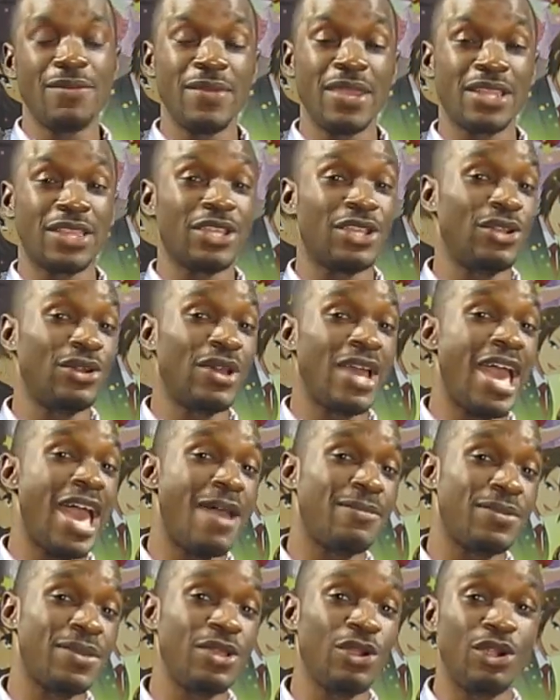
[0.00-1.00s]
make the girl
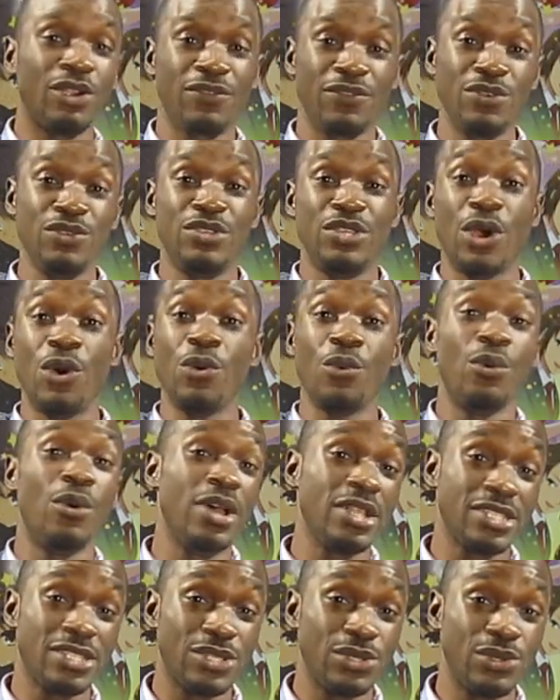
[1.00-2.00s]
happy, or if you don't
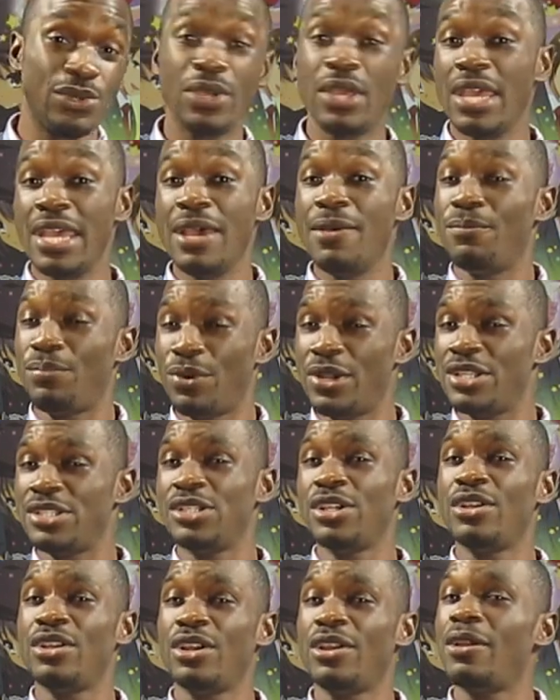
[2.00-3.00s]
want to, pretty
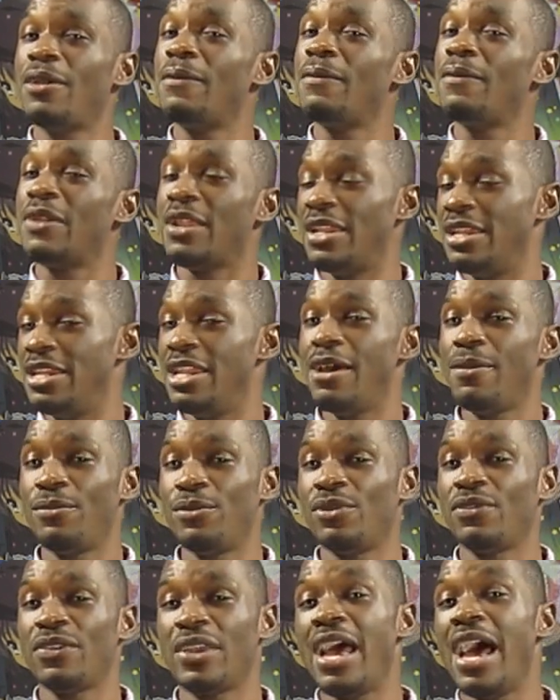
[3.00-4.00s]
sure there are a
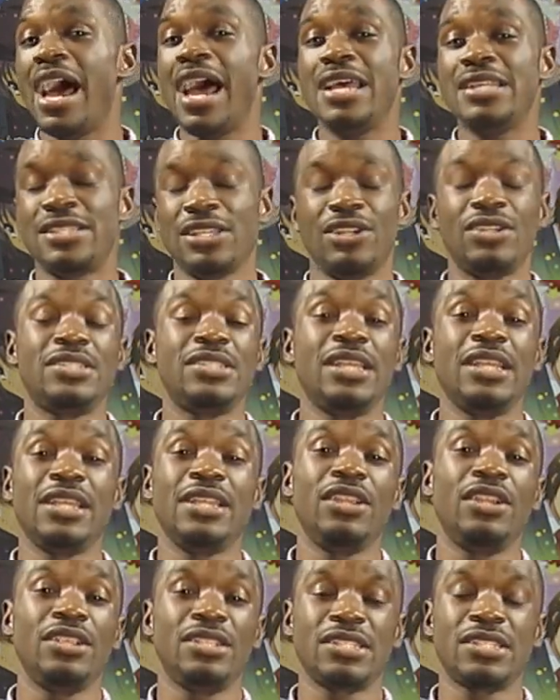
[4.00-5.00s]
number of guys that are sitting
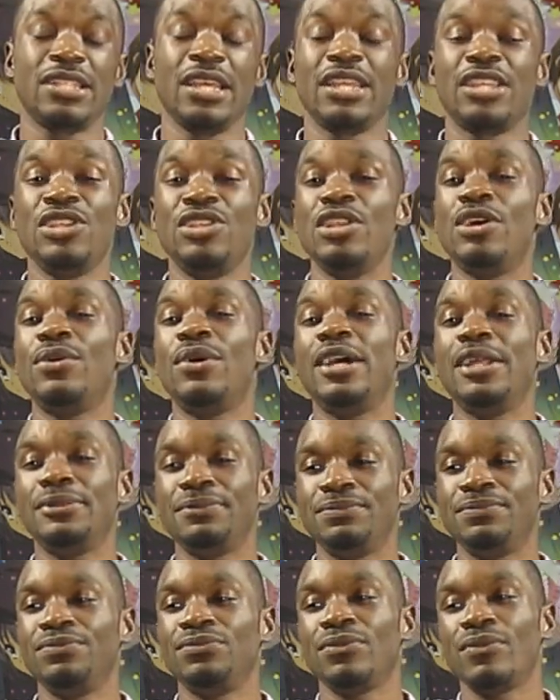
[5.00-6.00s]
there just like, you know what?
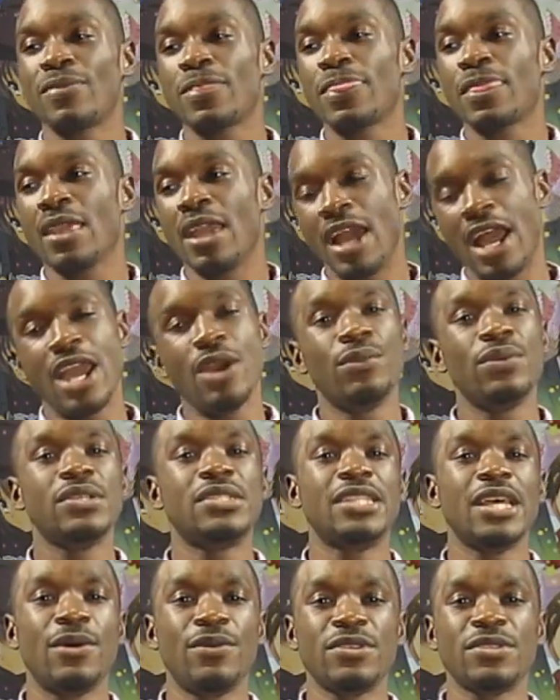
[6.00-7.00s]
I
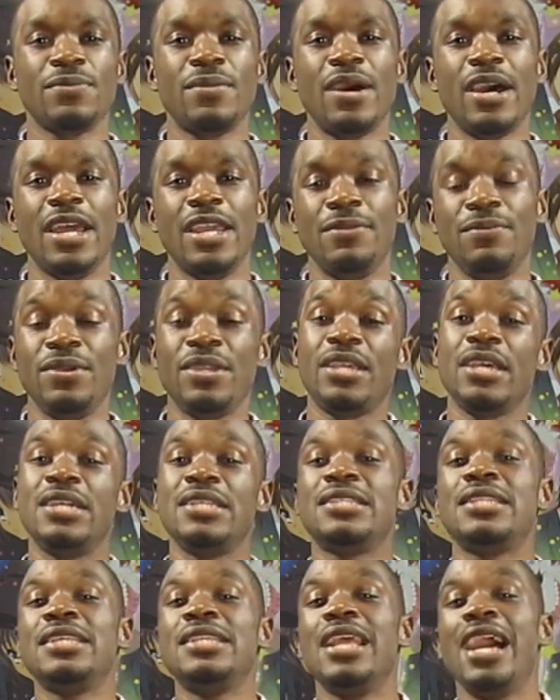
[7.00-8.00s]
wish that was mine,
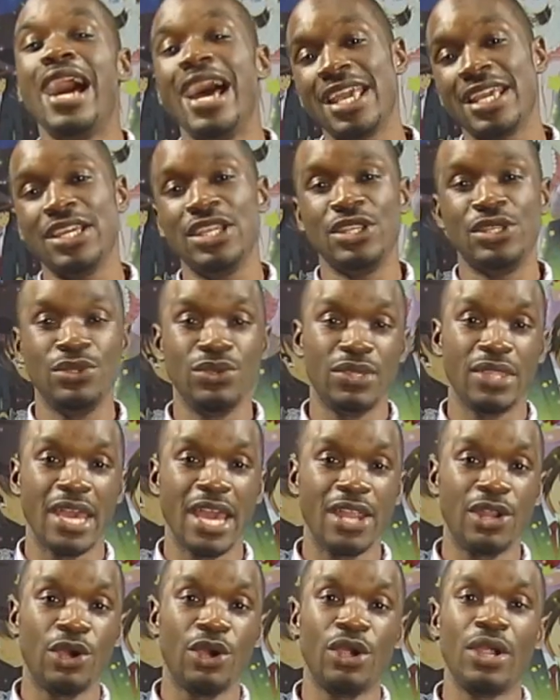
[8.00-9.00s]
because then I could do
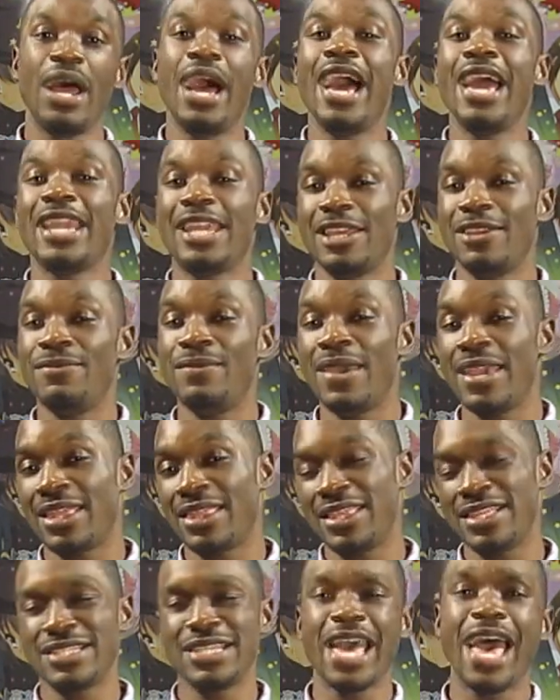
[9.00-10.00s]
that, or I could
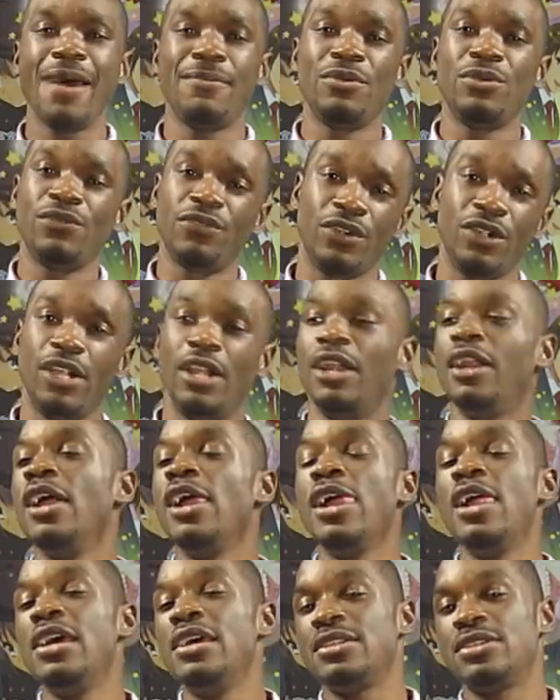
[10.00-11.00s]
make this happen for her.
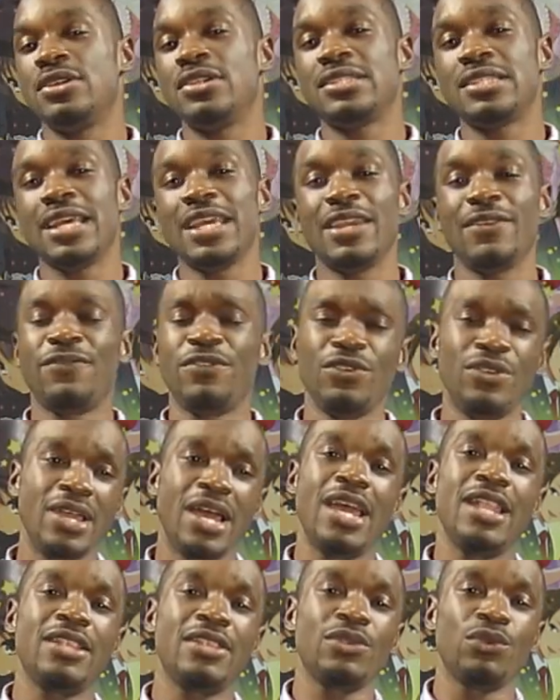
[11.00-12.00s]
So it's like, if you're
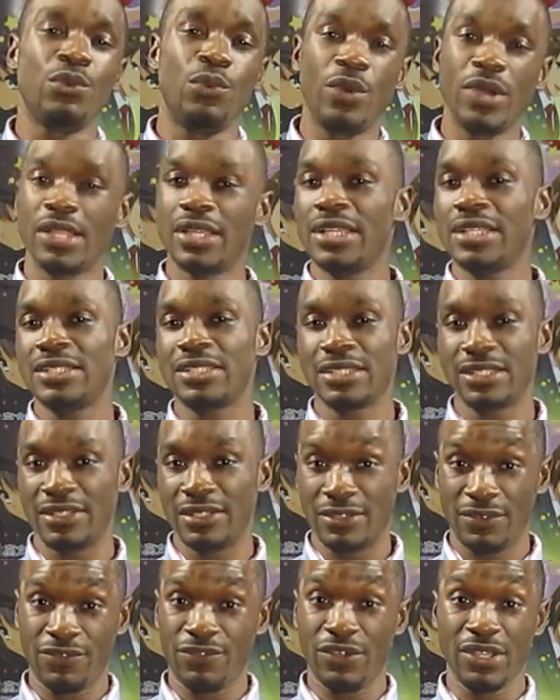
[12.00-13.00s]
not willing
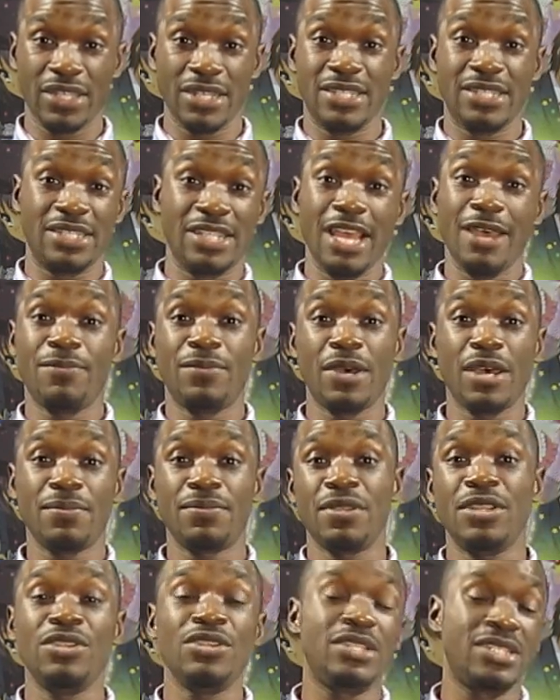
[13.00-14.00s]
to freaking step
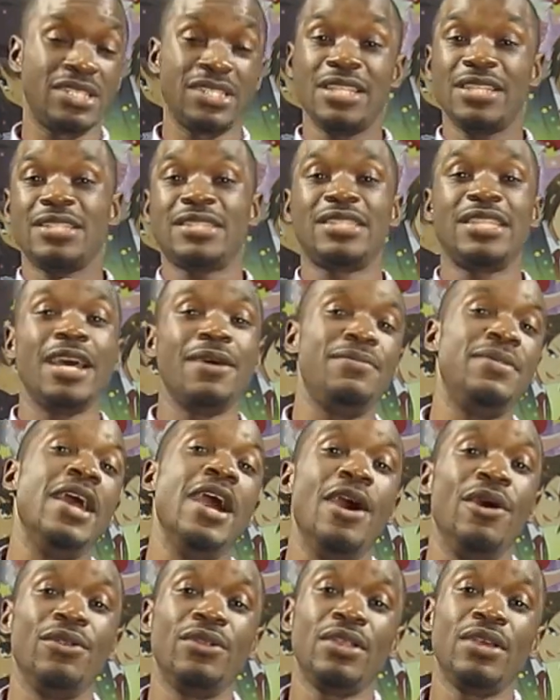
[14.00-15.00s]
up, then you just need to step
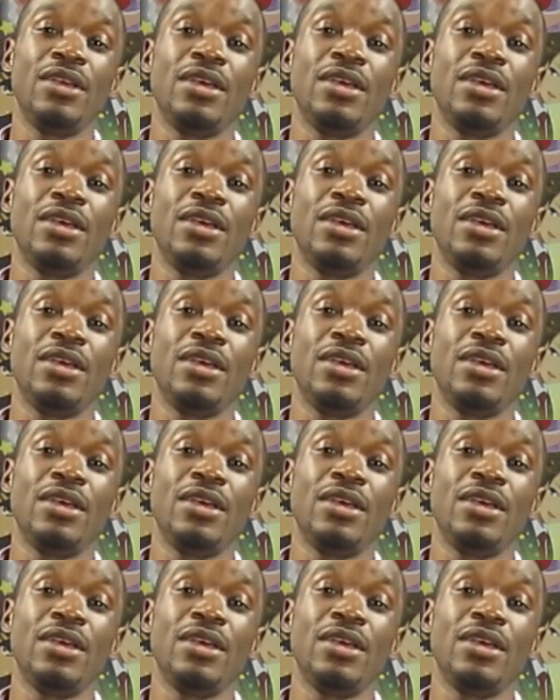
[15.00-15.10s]
down.